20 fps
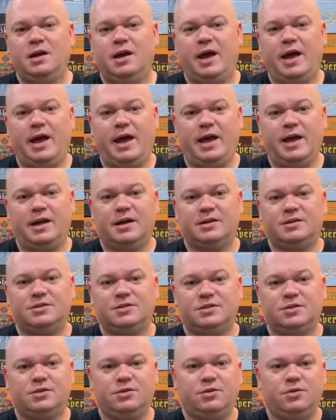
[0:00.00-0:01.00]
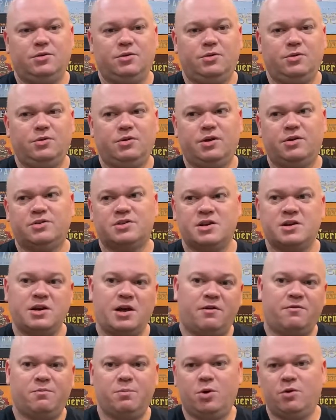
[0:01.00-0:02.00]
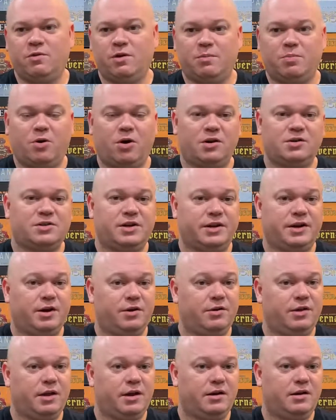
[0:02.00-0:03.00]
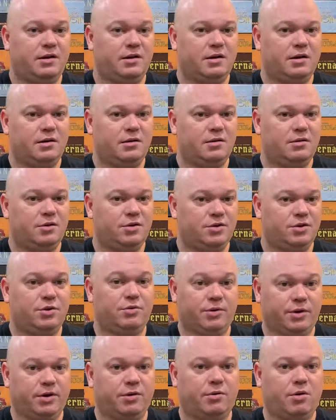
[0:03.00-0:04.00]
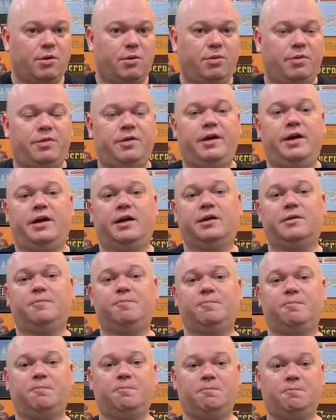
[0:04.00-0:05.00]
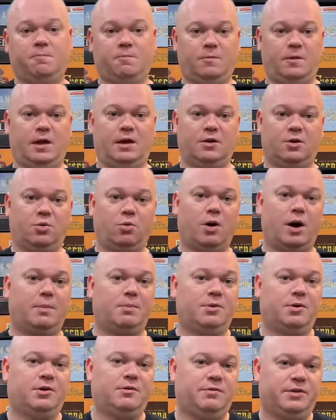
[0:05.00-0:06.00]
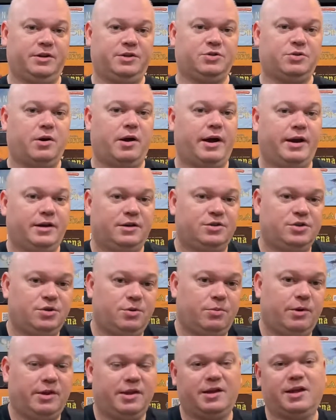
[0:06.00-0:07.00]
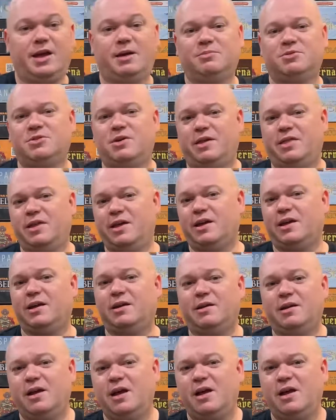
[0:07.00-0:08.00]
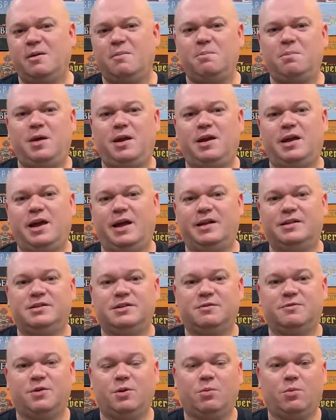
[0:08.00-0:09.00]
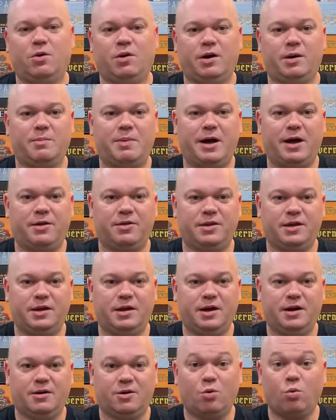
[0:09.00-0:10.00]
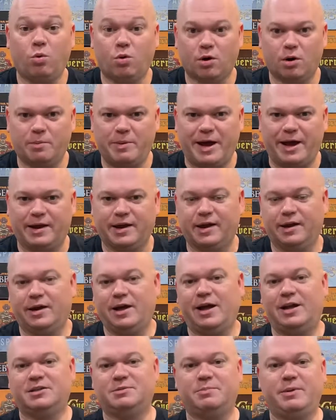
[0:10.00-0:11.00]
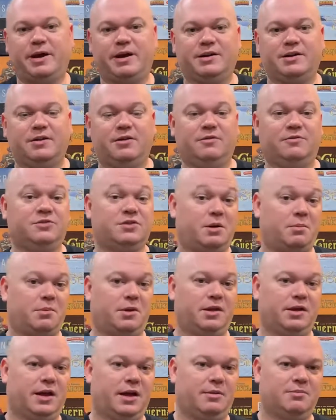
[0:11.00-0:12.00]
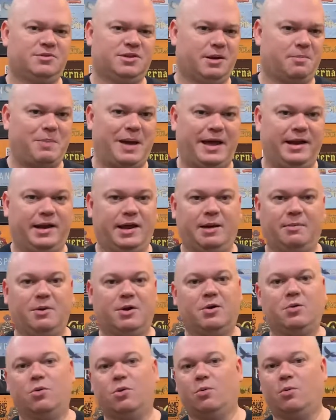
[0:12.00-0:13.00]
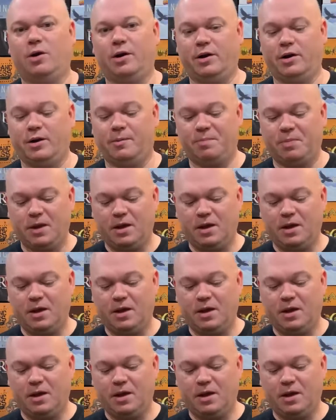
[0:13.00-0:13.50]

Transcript: And you there's enough moving parts on here that you're doing your own thing and cooperatively trying to win the game. So I think it mitigates if you're worried about the uh, quarterbacking aspect of some of the games like Pandemic or whatnot.